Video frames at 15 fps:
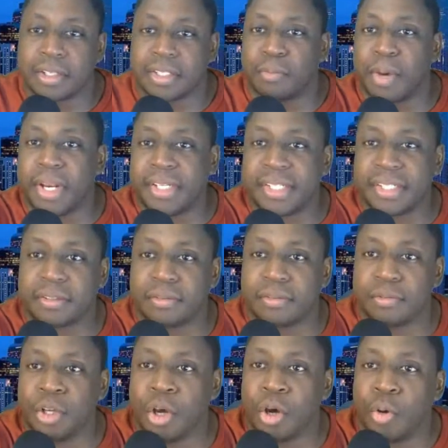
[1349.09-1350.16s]
Somebody just, you
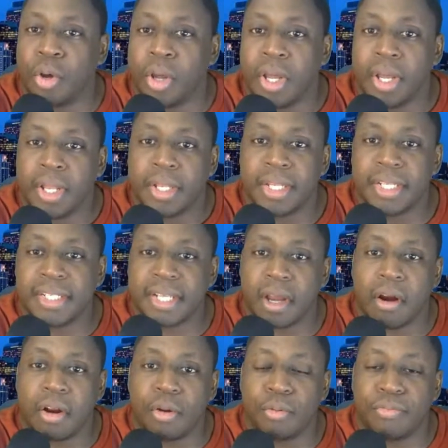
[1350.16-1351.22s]
know, let's say
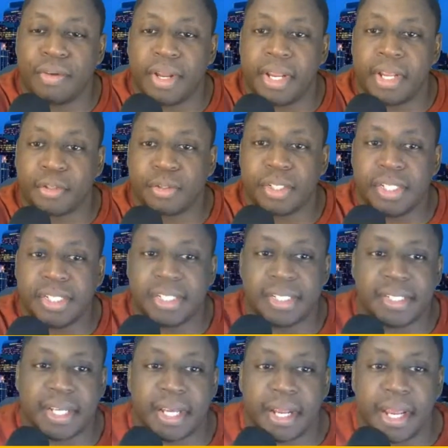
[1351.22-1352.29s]
Harlem Financials, he just
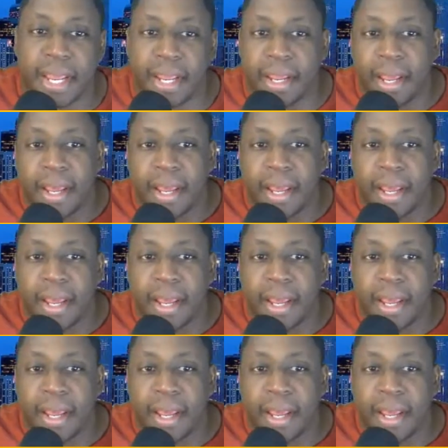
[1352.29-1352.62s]
said, Hey,